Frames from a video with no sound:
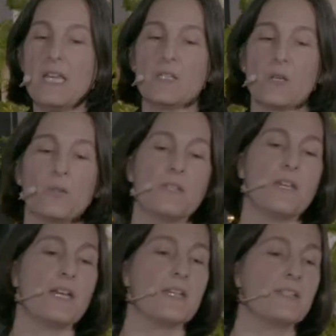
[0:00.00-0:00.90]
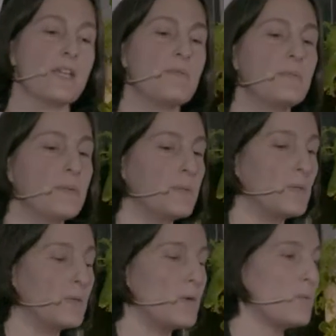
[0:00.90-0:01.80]
So some people
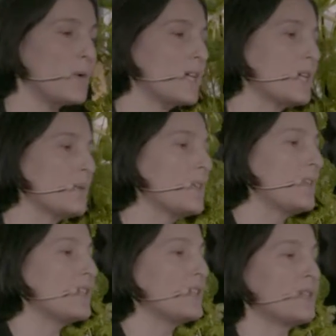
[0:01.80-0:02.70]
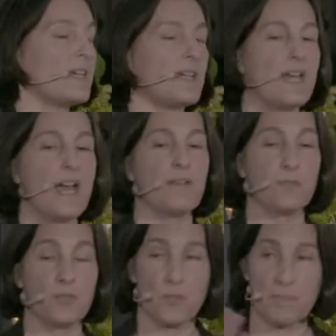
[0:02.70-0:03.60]
who are working with this have
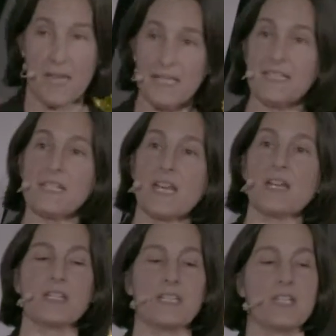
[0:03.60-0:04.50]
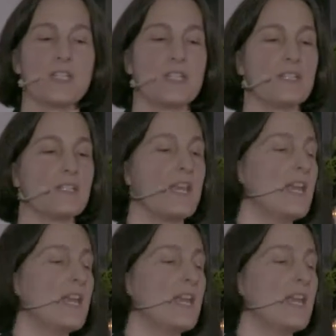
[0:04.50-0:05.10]
made these calculations